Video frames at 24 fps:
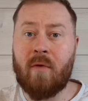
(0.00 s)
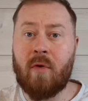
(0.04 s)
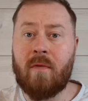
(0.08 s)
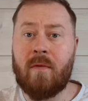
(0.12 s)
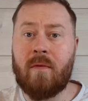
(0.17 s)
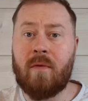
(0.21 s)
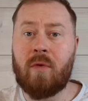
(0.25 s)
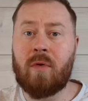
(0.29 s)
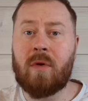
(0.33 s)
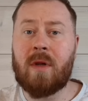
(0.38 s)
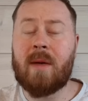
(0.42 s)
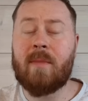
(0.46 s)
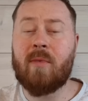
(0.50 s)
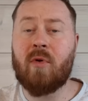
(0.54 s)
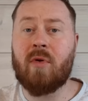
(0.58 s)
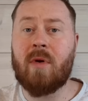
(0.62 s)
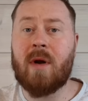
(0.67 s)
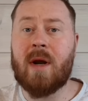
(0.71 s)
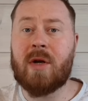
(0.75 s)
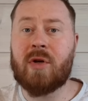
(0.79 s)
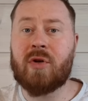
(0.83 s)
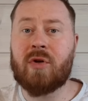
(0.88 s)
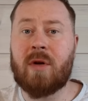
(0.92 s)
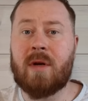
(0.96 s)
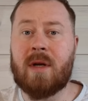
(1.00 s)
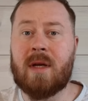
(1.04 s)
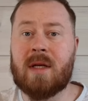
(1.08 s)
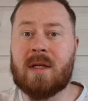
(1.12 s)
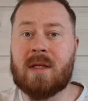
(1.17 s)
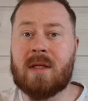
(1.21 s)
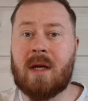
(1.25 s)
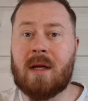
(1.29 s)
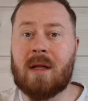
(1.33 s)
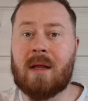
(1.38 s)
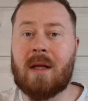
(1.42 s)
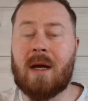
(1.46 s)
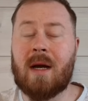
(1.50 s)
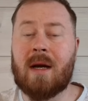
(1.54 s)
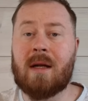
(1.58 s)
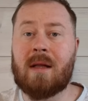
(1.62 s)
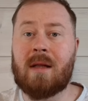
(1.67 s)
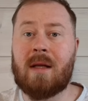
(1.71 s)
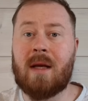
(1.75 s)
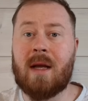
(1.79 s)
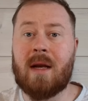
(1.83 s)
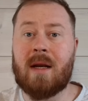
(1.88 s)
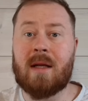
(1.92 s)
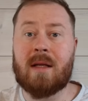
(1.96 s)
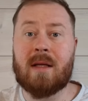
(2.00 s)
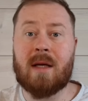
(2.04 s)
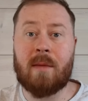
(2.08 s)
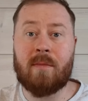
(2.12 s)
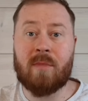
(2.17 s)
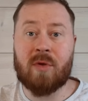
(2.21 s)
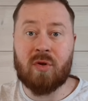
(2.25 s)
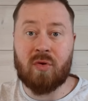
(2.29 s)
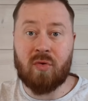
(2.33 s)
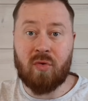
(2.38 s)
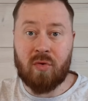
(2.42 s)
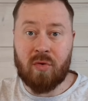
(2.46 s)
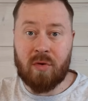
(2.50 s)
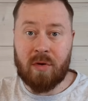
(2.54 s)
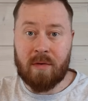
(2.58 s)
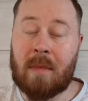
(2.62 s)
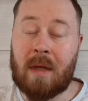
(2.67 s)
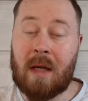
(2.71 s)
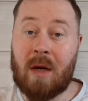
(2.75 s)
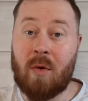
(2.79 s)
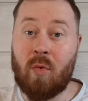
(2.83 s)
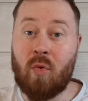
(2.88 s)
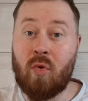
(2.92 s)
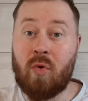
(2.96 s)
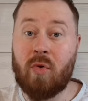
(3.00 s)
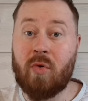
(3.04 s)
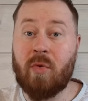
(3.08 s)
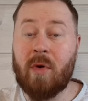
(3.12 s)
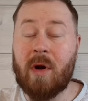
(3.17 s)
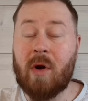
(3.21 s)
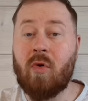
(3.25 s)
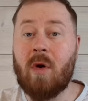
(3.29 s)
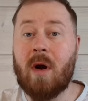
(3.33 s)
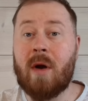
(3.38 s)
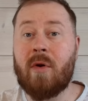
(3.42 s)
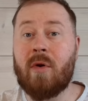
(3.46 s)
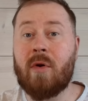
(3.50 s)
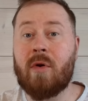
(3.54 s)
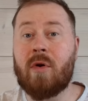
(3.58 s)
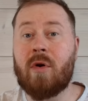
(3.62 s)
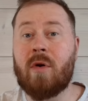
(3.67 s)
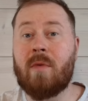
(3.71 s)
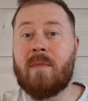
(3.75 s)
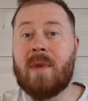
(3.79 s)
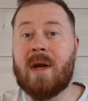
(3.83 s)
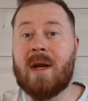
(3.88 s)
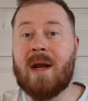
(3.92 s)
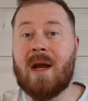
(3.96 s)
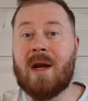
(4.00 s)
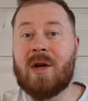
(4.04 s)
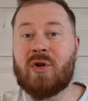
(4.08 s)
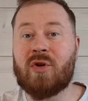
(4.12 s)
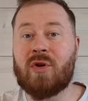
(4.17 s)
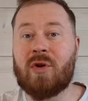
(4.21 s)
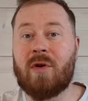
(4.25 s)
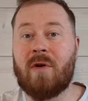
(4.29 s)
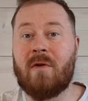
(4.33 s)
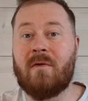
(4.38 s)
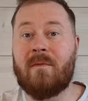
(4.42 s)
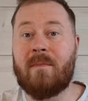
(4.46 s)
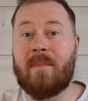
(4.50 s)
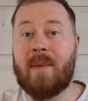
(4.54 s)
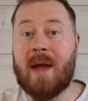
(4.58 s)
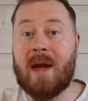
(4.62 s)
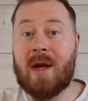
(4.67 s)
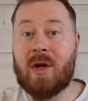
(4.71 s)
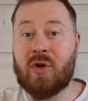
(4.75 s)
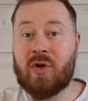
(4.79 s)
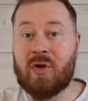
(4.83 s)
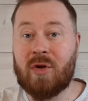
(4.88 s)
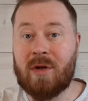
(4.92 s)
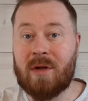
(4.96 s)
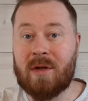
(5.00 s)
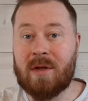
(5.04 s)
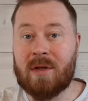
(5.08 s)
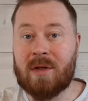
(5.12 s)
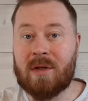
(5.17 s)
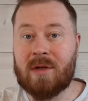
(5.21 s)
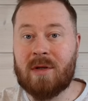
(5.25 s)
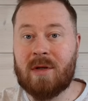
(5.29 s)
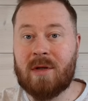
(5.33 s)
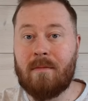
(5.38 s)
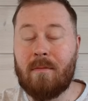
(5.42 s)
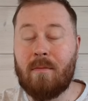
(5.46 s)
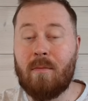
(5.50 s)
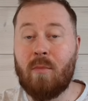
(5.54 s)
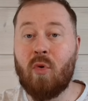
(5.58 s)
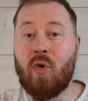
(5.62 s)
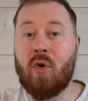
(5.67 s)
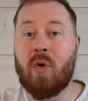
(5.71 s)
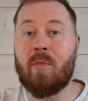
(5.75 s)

full liberation is not likely anytime soon. It would require a combination of patience, more